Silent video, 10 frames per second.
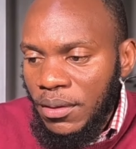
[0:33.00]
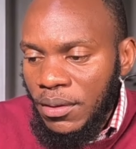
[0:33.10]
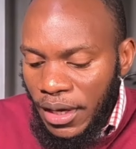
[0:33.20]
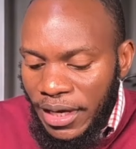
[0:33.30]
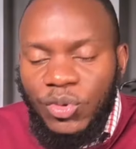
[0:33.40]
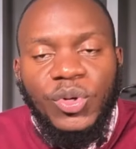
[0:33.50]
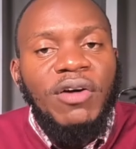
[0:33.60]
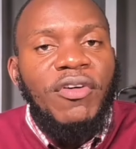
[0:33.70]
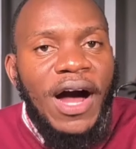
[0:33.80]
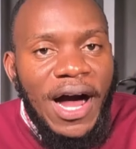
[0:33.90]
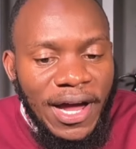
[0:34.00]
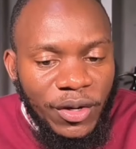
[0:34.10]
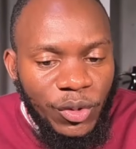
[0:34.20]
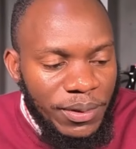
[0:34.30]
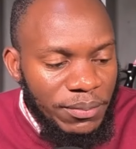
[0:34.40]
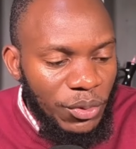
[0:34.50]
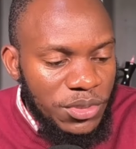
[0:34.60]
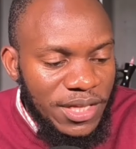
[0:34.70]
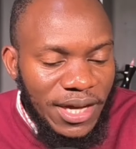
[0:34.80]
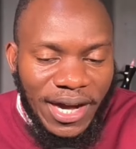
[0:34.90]
And then we have angry women
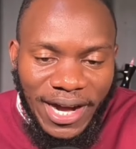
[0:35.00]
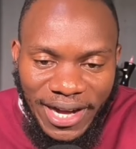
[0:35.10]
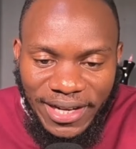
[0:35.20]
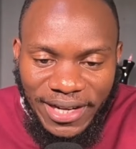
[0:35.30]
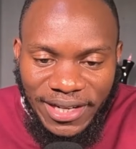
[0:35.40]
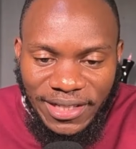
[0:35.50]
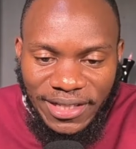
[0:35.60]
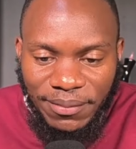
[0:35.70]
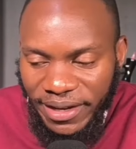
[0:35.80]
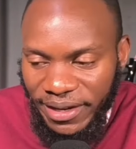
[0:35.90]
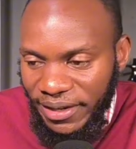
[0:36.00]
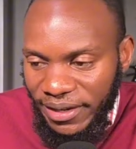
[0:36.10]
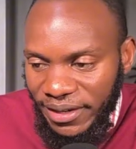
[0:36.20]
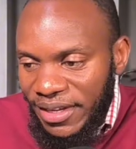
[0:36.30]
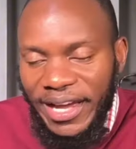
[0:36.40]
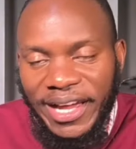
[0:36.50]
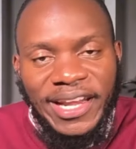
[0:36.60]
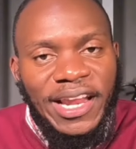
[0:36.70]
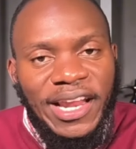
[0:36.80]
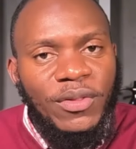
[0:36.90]
because they are angry at the men. And
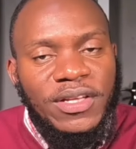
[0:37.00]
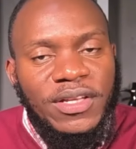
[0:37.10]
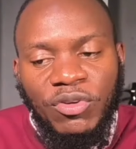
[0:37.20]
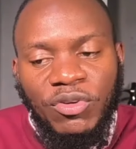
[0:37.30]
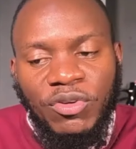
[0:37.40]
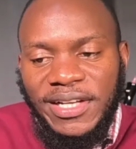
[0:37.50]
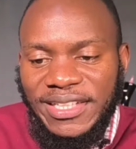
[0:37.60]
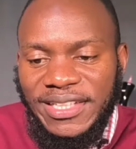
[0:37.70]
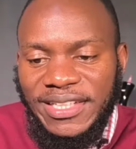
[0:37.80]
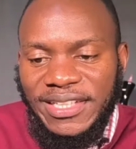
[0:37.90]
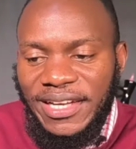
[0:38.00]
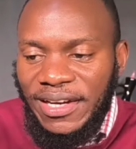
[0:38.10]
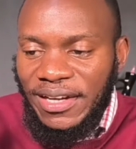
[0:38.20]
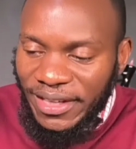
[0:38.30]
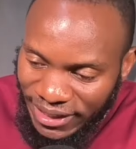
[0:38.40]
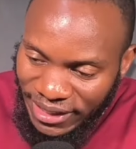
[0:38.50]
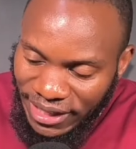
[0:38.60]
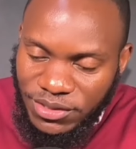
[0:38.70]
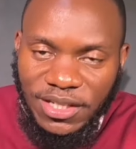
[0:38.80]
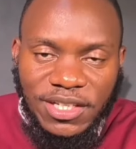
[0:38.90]
now they convert that anger and
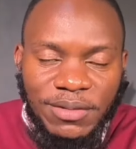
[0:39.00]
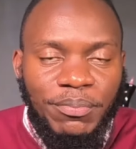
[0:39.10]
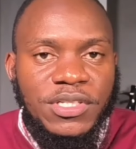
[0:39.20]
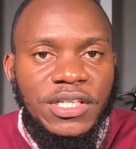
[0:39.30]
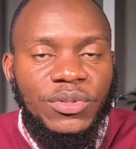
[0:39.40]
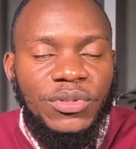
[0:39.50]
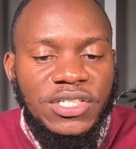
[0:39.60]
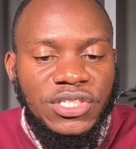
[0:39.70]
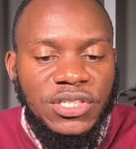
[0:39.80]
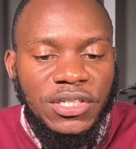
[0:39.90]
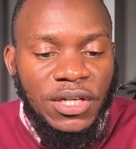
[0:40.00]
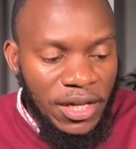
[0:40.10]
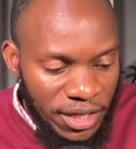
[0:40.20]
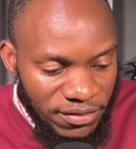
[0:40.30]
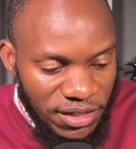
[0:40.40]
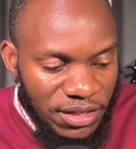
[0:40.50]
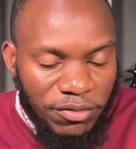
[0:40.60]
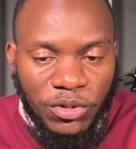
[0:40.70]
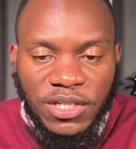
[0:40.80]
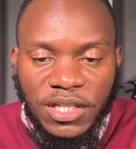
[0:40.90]
now start imposing it on their children, giving them
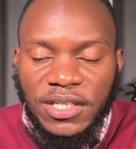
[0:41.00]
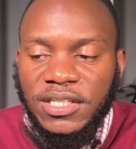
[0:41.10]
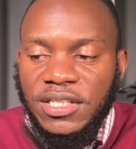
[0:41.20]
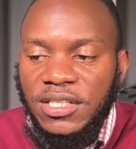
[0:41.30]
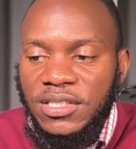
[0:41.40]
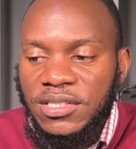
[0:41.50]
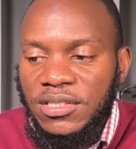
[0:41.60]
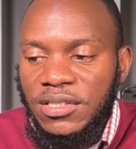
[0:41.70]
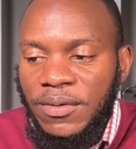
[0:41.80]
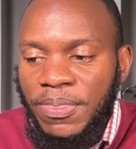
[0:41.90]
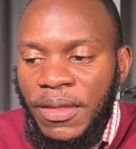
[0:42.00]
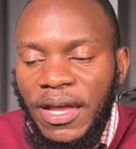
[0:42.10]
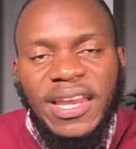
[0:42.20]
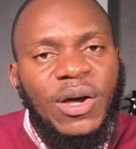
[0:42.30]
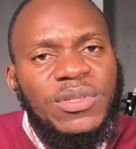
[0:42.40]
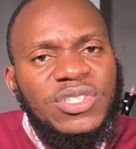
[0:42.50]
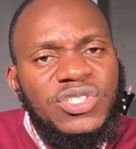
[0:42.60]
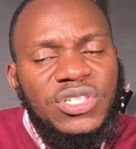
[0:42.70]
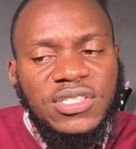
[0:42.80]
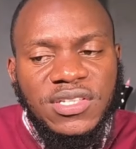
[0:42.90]
false identities. And now
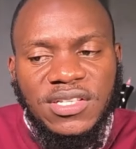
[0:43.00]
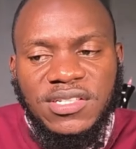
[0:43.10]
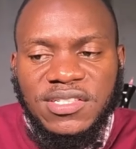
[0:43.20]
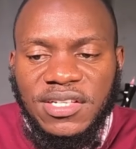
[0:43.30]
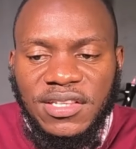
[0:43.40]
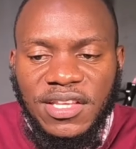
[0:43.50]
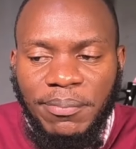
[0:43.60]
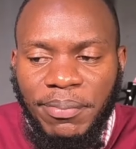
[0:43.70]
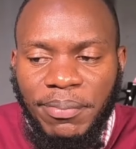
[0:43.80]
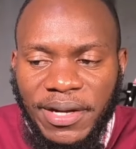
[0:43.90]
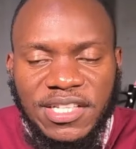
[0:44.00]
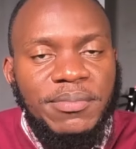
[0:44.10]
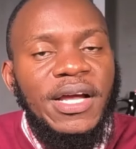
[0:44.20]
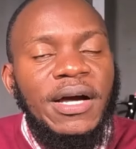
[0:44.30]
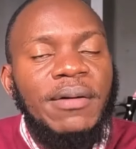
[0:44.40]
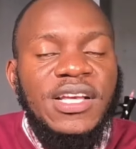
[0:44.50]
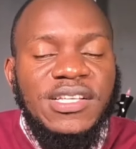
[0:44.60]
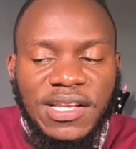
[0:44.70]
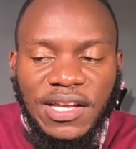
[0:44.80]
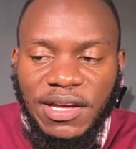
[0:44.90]
these children start resenting their parents. They become
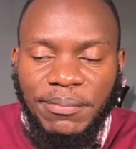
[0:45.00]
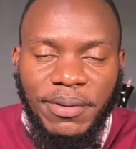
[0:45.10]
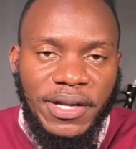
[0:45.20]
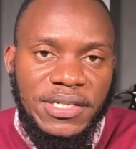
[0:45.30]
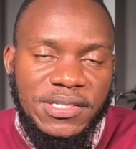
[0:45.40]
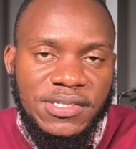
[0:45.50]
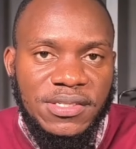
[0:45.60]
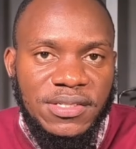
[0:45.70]
just like their parents.